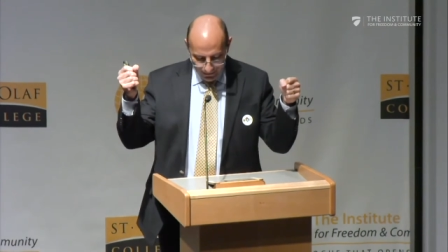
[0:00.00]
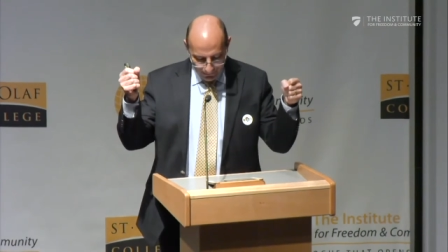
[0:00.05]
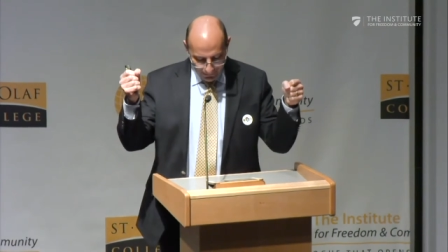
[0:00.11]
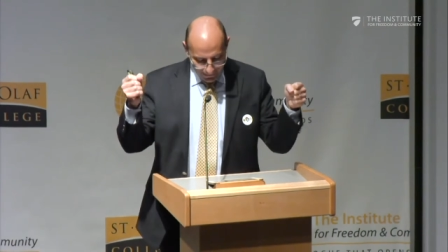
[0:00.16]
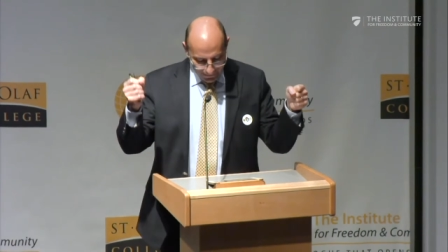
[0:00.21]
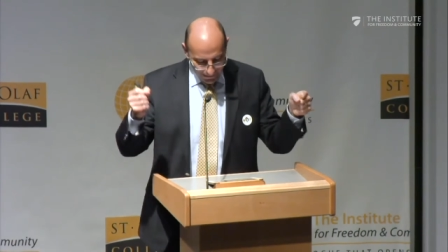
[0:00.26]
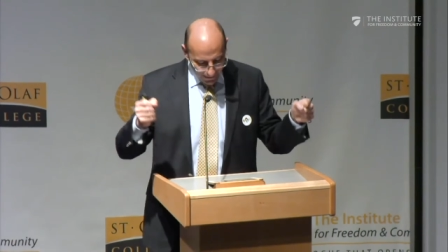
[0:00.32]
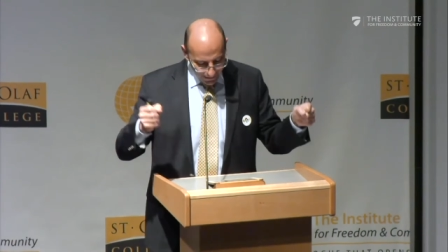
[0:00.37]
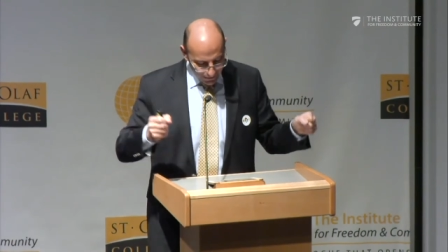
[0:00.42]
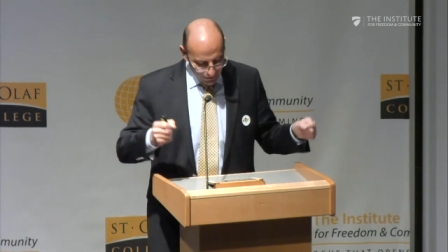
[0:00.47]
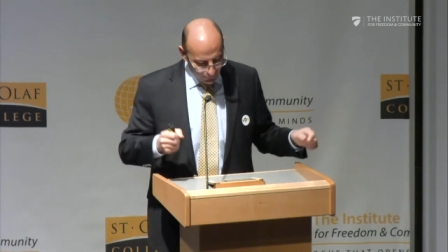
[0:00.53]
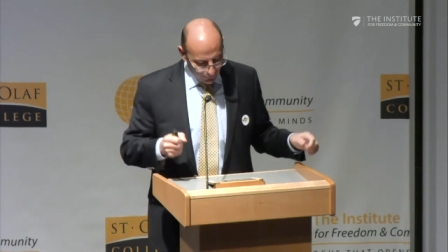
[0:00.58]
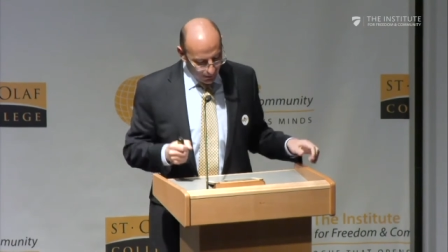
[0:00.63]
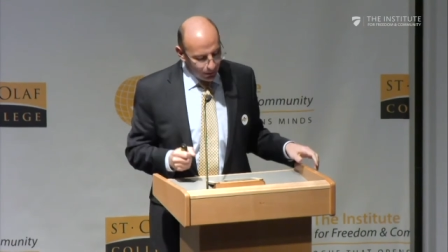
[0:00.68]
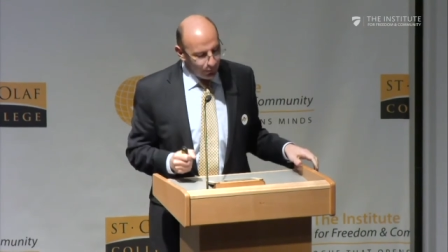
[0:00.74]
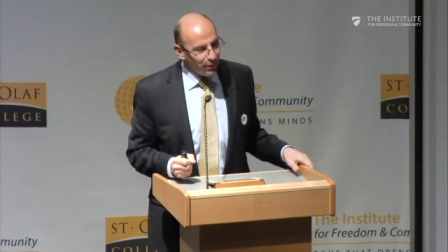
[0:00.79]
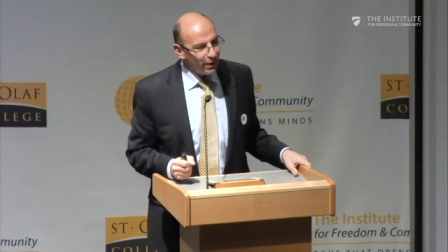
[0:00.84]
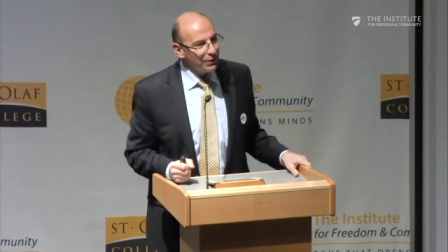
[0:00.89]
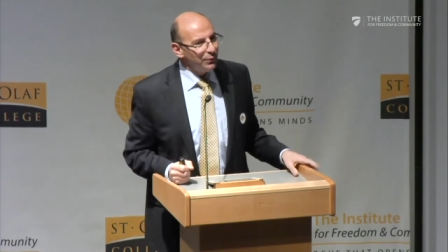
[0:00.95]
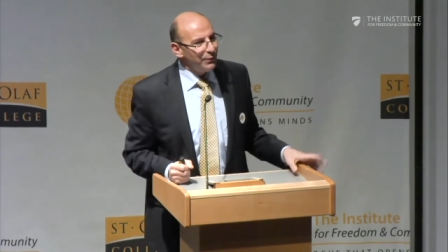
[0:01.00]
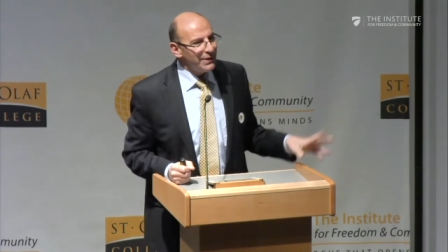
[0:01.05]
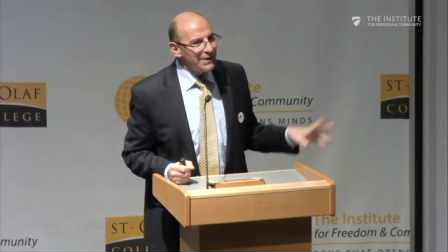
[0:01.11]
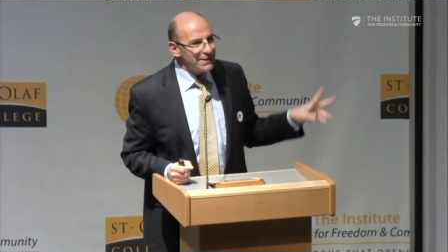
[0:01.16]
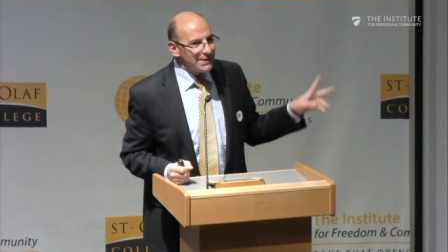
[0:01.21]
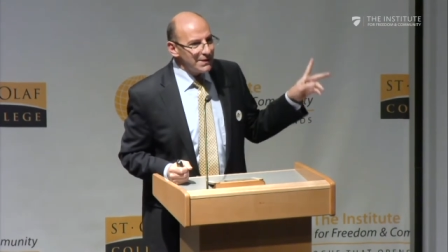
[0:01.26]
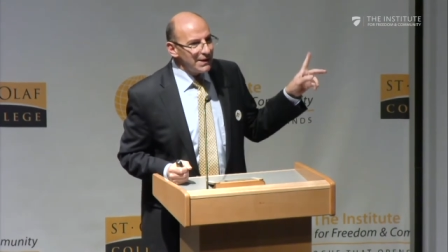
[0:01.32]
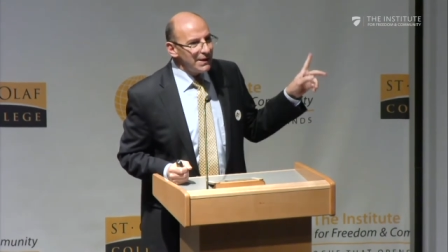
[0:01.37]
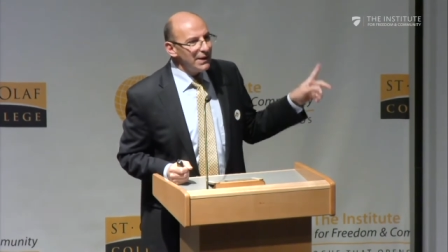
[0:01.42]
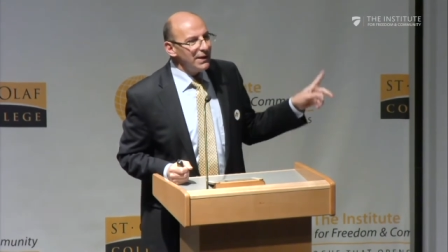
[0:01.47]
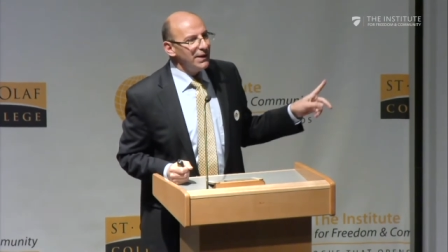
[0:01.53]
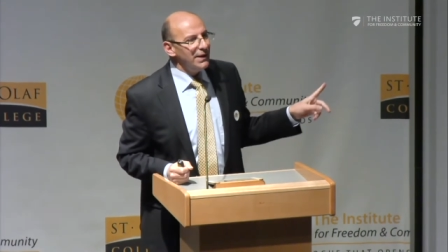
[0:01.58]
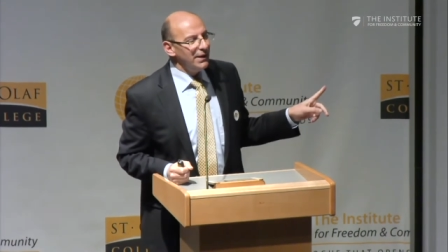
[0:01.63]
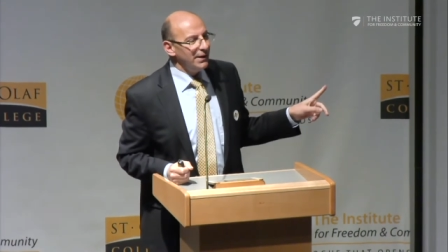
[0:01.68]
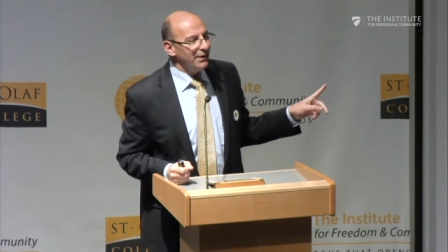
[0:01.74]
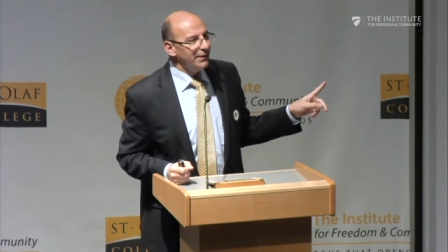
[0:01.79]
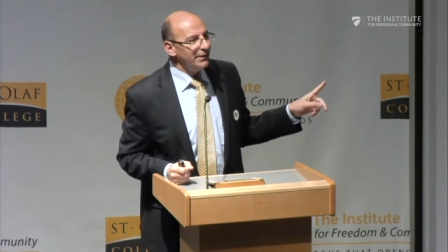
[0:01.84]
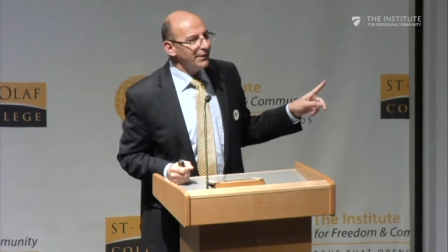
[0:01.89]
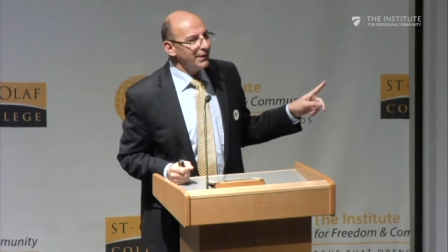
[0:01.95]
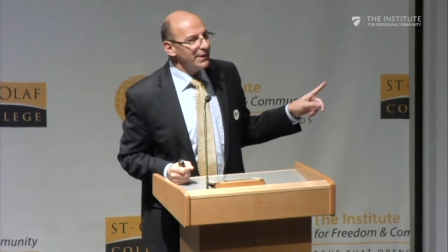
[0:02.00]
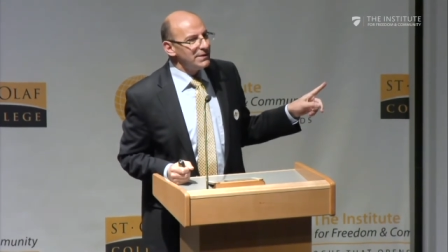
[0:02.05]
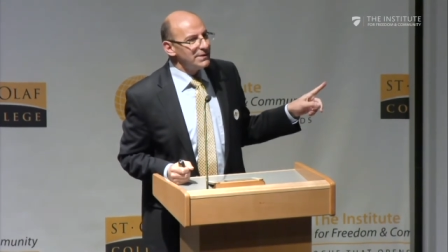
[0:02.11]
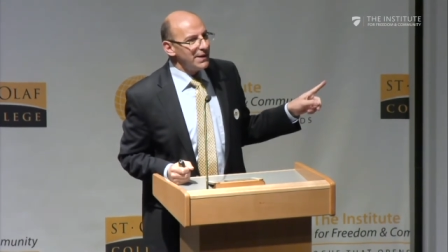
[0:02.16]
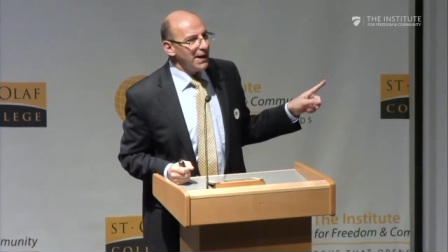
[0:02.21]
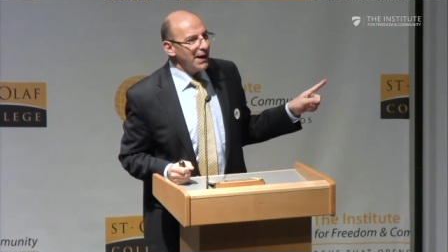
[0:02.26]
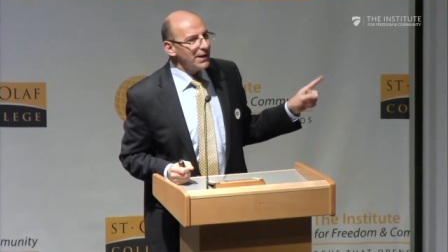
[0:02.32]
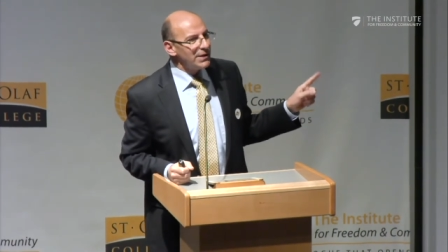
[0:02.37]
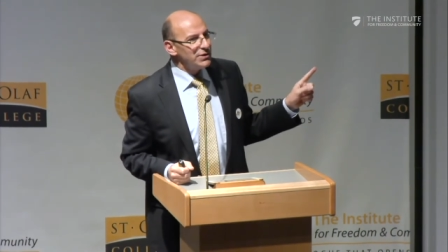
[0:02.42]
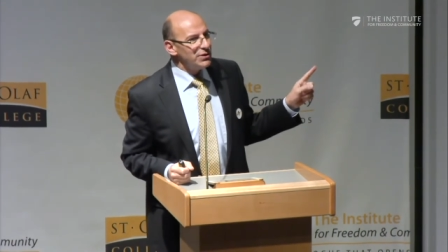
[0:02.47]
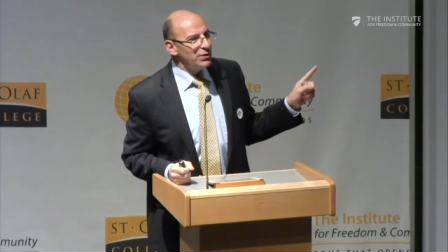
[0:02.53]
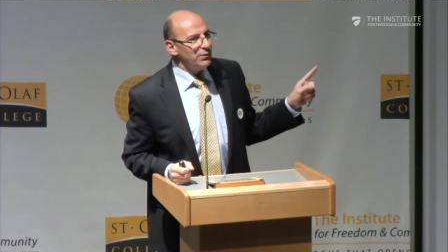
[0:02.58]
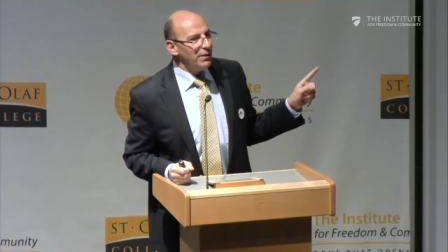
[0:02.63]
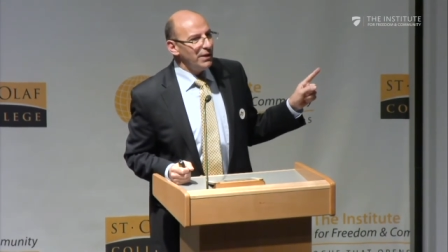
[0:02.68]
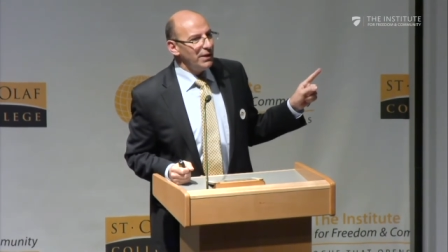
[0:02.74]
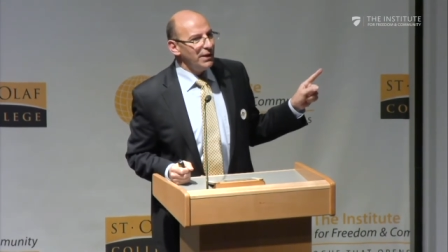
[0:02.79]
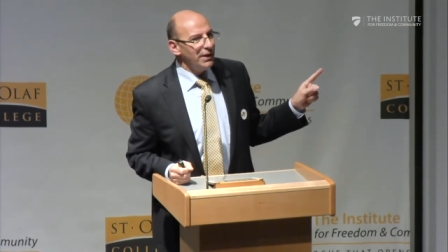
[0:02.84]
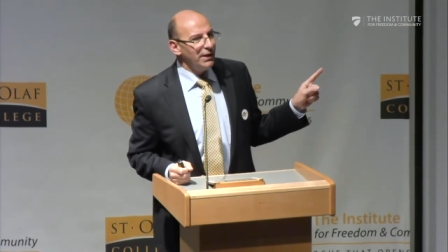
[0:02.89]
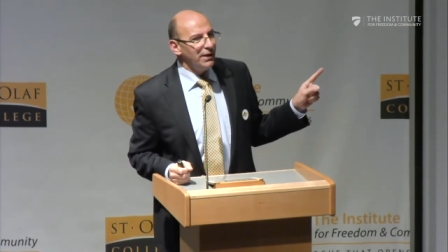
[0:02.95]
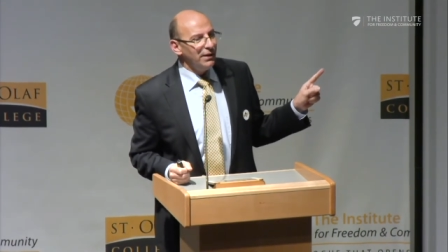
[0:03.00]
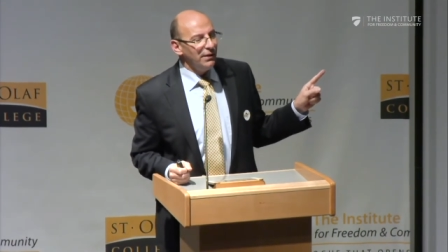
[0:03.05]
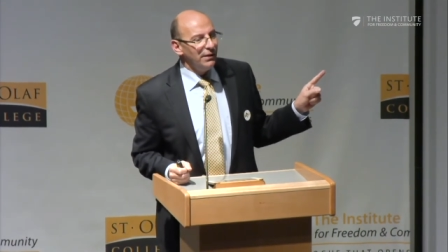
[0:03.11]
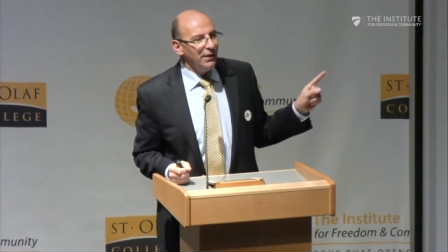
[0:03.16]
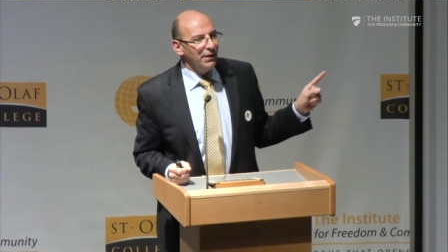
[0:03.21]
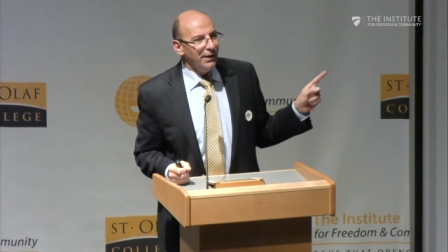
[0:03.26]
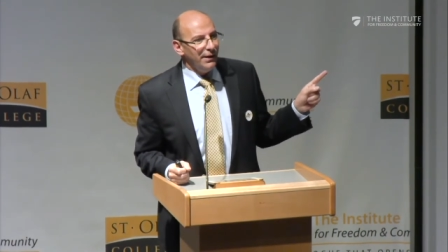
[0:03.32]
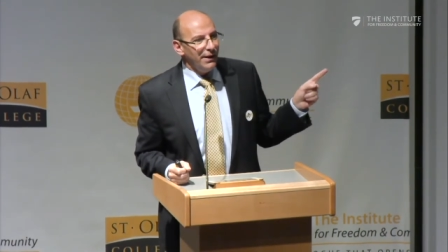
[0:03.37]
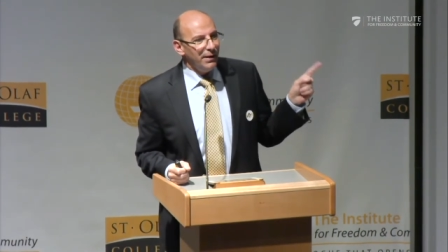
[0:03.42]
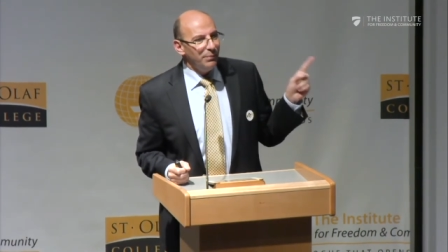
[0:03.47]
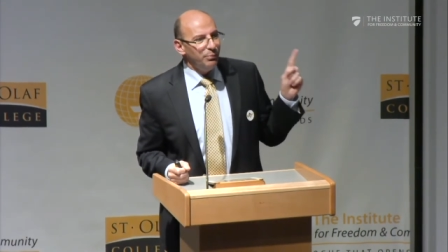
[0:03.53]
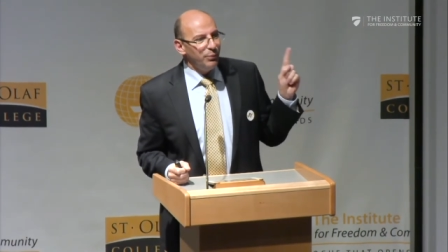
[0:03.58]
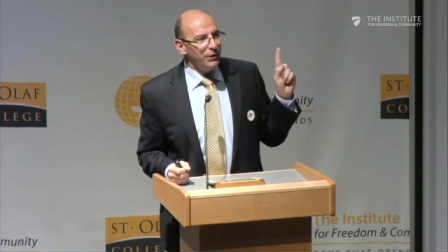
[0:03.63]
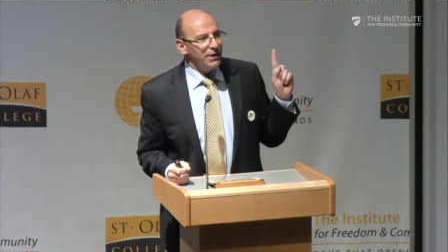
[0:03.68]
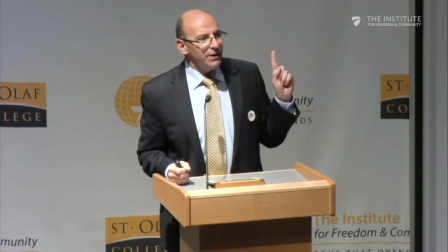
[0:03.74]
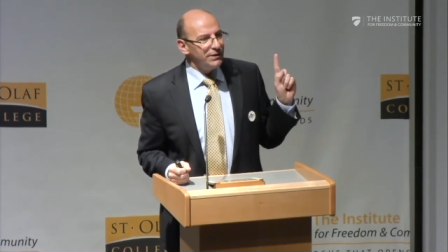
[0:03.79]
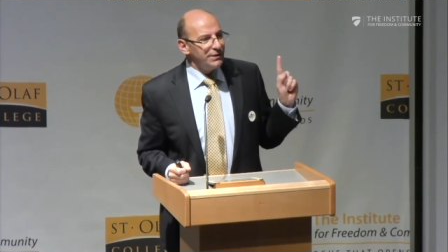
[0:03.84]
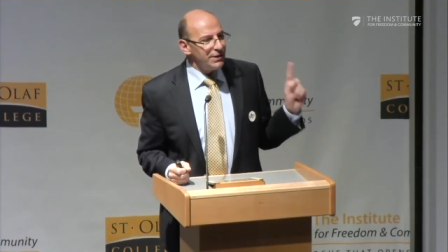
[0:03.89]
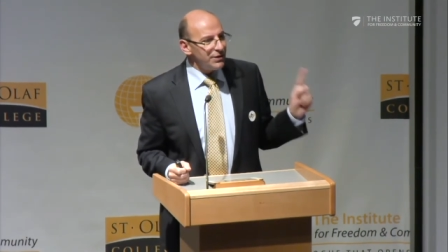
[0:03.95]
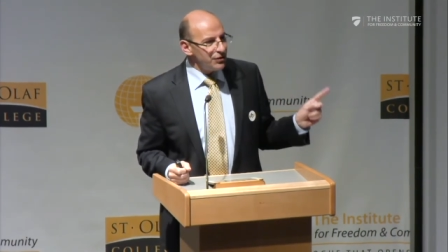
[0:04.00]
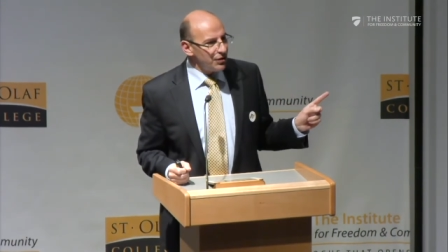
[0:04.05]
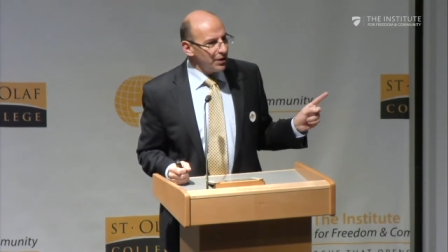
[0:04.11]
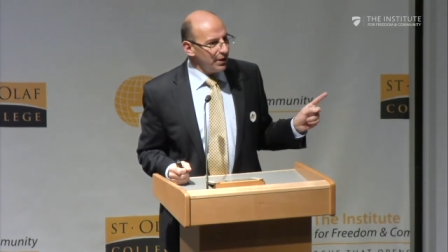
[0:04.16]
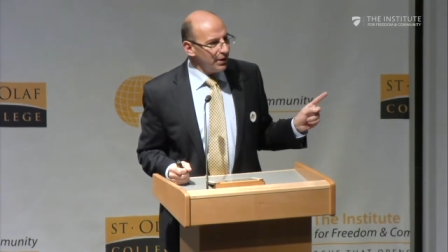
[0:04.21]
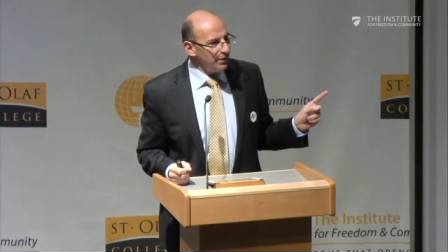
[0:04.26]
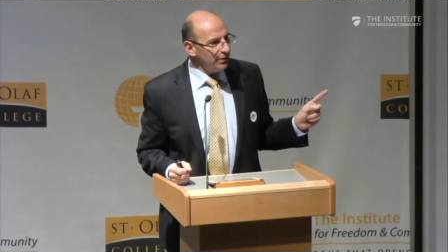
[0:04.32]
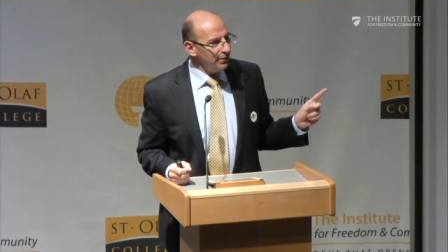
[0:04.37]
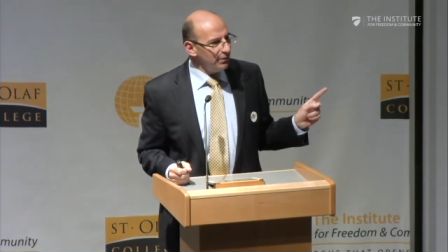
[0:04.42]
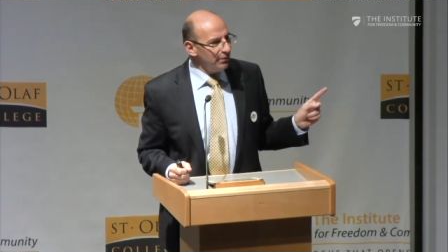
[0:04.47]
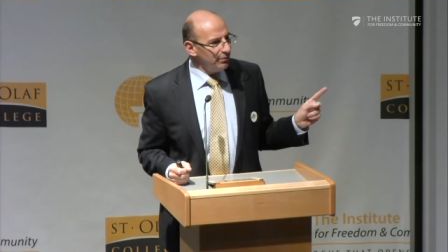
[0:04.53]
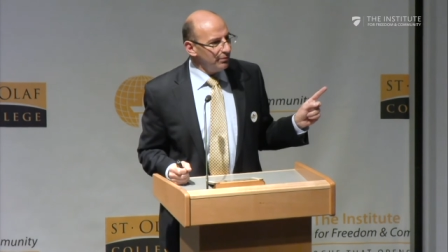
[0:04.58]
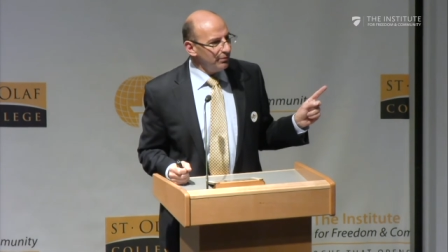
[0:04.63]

But actually, what we see here is actually a politician